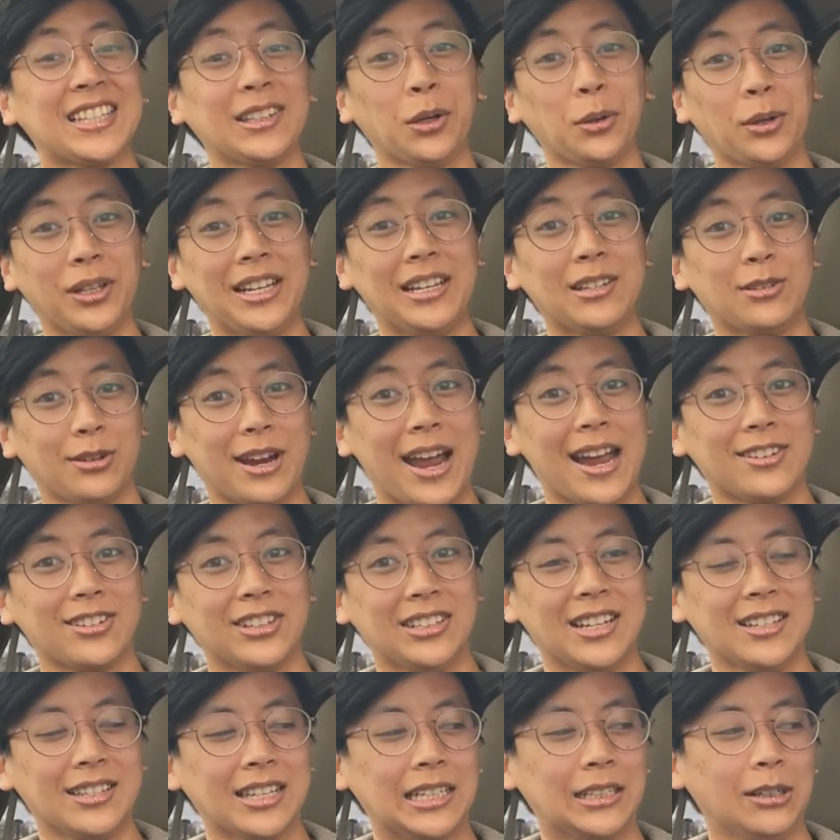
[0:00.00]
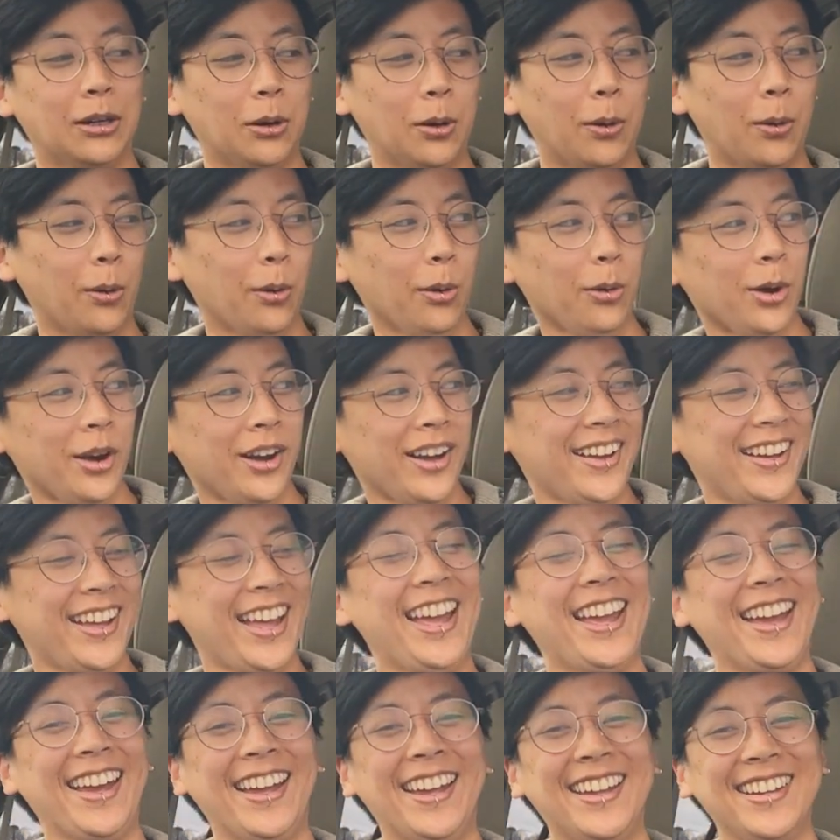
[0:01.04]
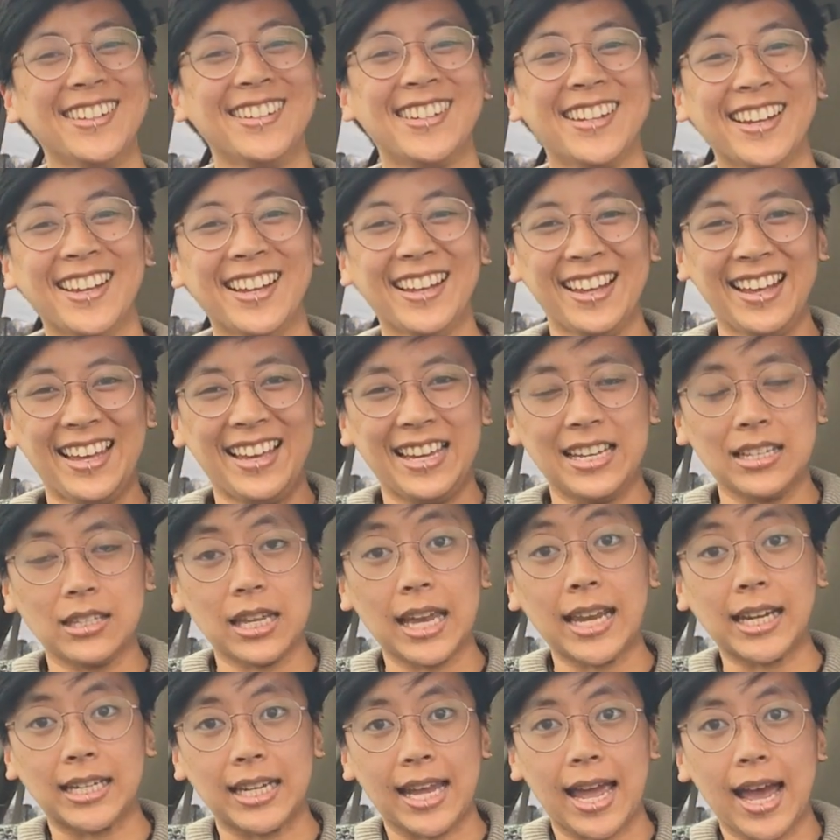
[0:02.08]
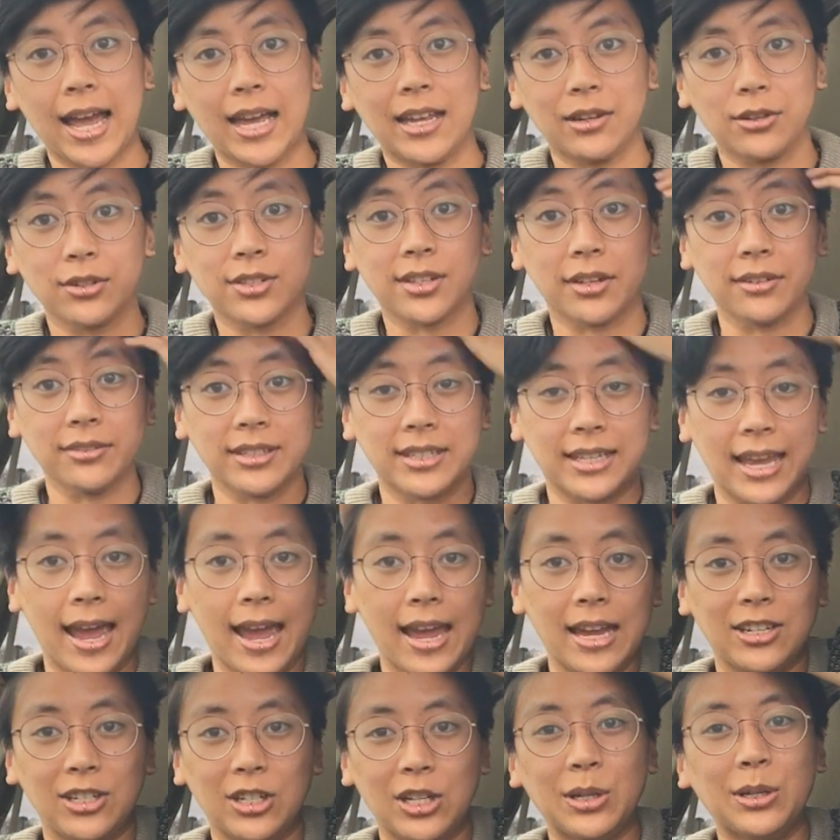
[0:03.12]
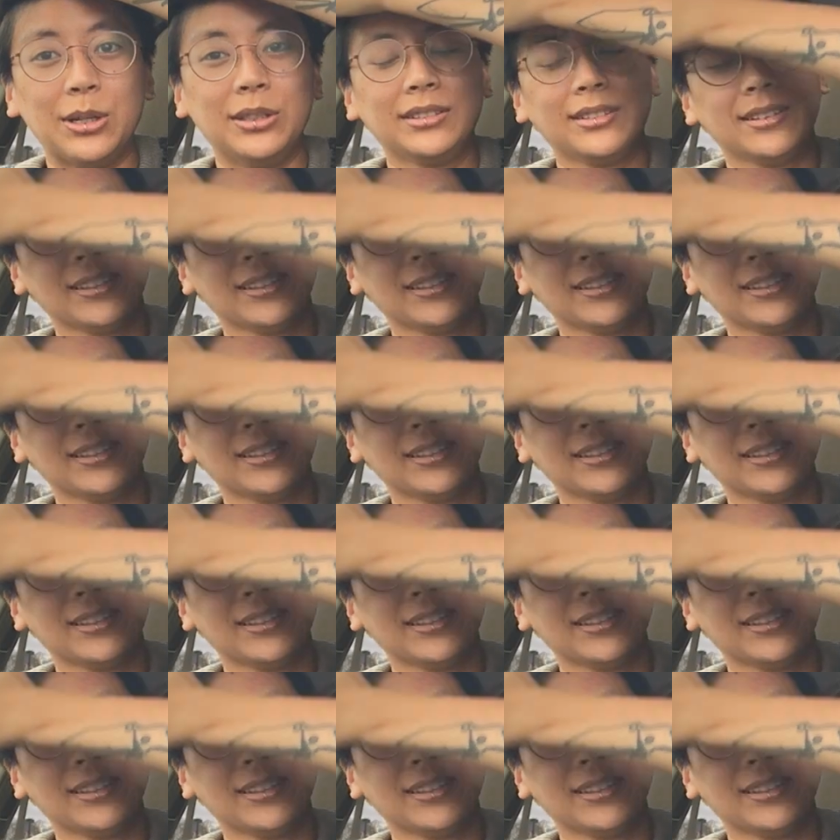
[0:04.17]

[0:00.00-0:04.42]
literally his reaction. He's like, oh? And he's like, yeah, your son's gay, dude.